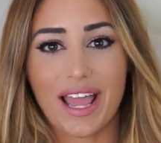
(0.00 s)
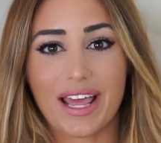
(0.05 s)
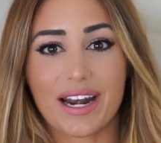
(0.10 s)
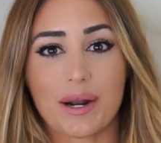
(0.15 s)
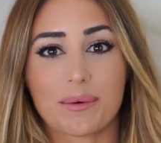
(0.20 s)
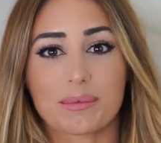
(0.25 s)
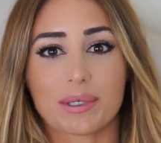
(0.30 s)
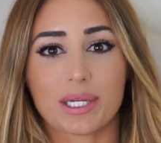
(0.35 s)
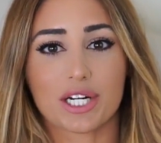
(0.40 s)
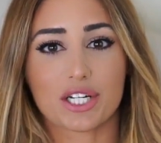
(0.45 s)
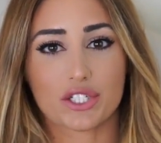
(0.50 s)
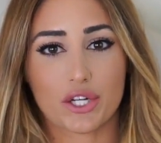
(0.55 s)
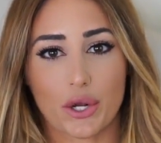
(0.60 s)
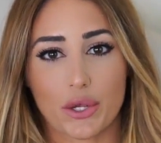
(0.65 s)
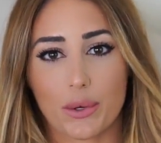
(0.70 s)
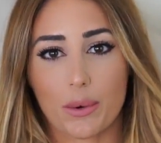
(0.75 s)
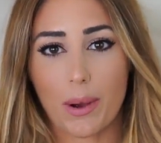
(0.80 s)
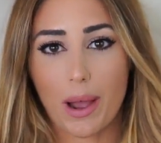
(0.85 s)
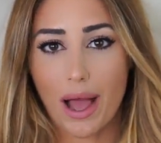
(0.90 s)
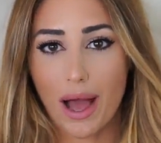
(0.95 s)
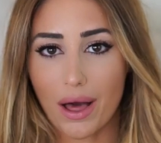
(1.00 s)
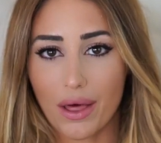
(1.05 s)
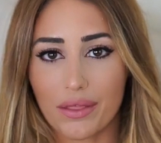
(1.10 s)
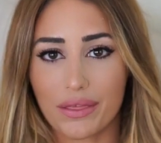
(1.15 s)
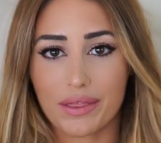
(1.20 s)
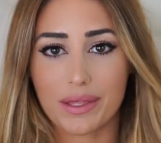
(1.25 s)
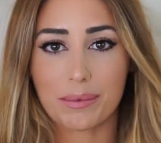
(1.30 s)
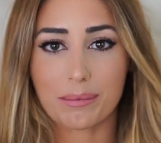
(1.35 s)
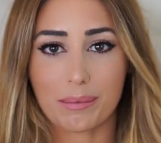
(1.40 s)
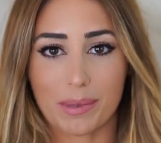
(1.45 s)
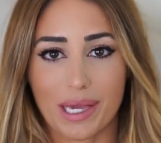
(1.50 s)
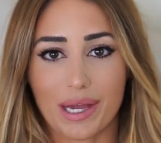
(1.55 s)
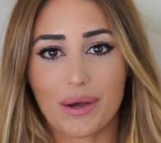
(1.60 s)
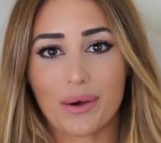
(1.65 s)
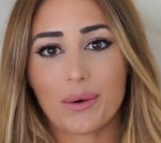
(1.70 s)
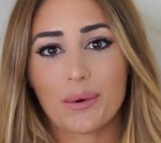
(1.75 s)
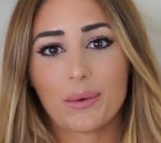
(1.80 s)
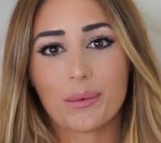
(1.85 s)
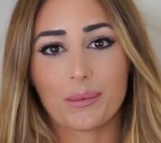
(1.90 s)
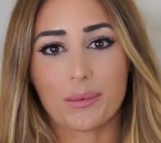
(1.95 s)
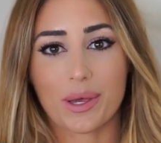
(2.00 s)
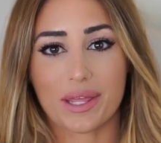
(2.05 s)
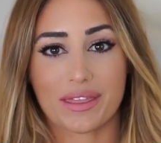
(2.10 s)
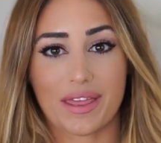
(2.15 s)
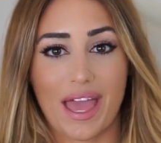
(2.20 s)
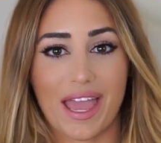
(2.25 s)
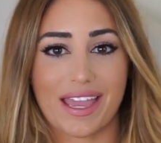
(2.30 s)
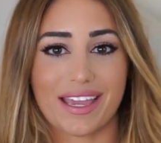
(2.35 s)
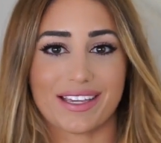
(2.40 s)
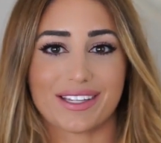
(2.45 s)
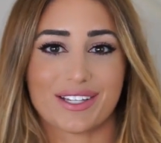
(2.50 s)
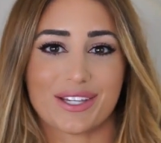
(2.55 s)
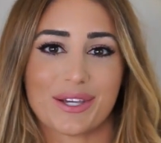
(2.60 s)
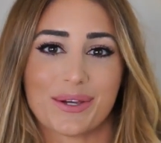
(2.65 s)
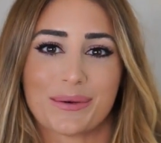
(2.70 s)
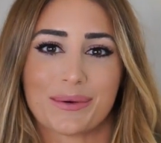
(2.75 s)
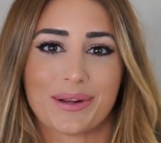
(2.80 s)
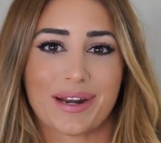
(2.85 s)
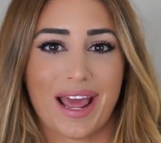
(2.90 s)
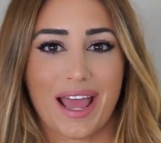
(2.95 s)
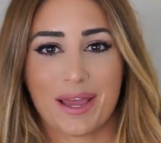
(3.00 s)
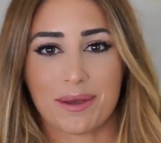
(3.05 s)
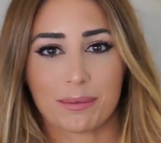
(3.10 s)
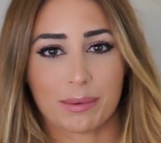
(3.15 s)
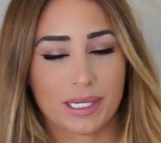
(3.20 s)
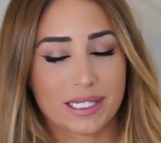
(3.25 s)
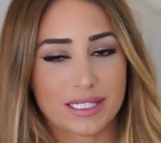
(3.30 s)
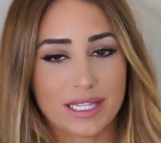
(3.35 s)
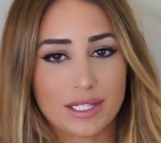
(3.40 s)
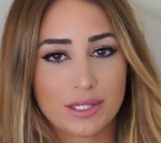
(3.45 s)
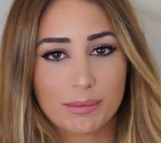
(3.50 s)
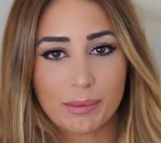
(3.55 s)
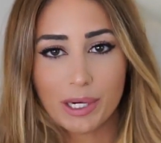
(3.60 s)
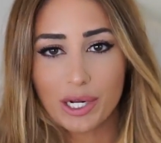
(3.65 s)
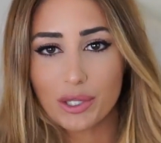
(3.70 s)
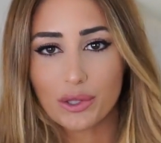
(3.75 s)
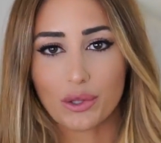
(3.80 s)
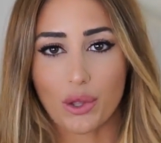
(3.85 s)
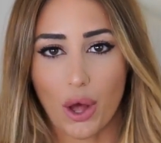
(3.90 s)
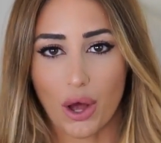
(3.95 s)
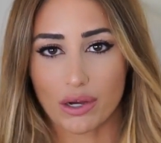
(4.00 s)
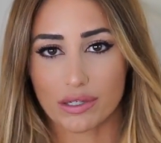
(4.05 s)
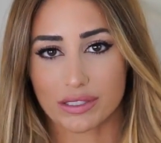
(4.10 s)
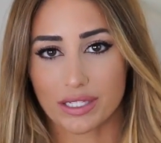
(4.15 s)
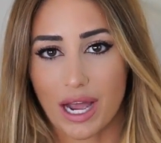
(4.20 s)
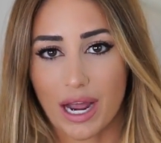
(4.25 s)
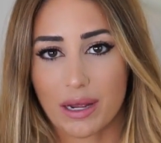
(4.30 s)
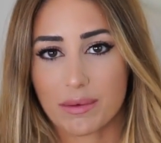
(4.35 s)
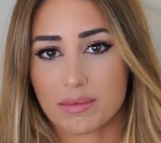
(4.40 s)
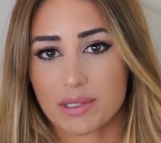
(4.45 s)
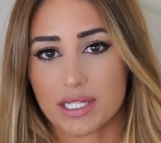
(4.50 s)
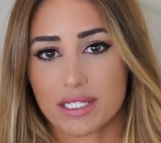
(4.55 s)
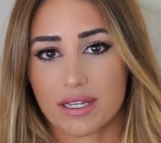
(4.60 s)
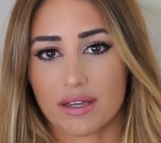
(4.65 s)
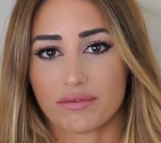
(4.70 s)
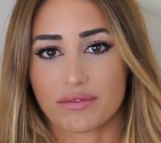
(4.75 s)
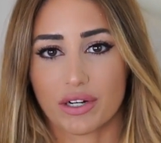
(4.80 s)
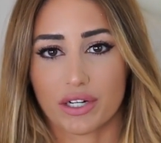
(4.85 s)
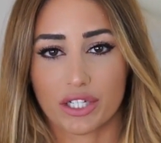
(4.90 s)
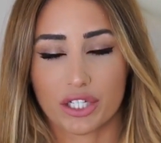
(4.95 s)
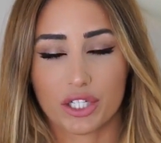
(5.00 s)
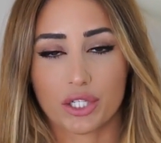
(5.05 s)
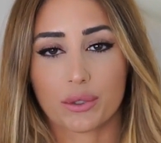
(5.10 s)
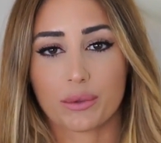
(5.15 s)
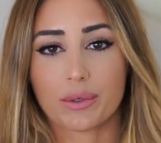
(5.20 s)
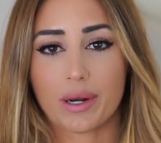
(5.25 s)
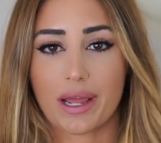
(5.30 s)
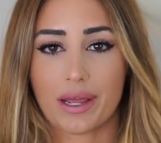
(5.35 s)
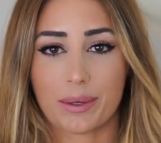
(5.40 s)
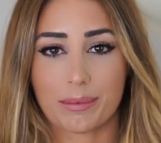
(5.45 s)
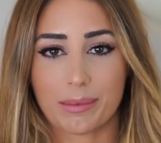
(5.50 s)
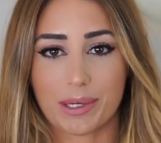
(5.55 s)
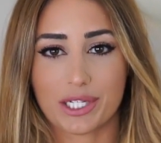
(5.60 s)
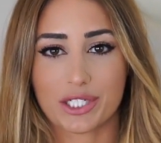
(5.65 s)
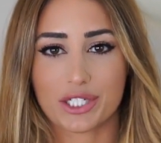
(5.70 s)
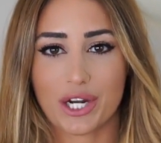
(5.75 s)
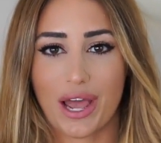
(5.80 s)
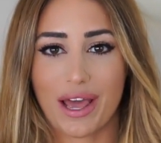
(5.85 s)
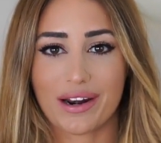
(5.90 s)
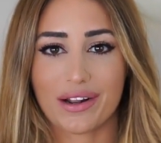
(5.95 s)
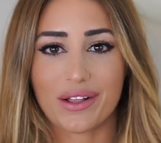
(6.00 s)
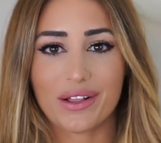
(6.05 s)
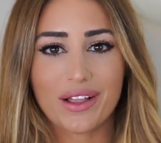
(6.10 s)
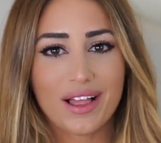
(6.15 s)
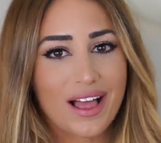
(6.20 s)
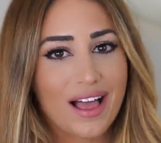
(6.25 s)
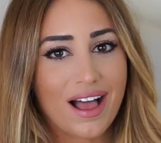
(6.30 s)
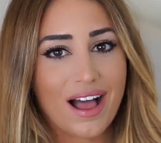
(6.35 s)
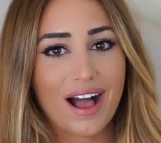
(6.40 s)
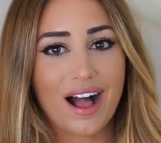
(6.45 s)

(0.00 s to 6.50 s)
and I'm going to show you a healthy meal with a Q&A, because it's been a long time since I've done a Q&A on my channel.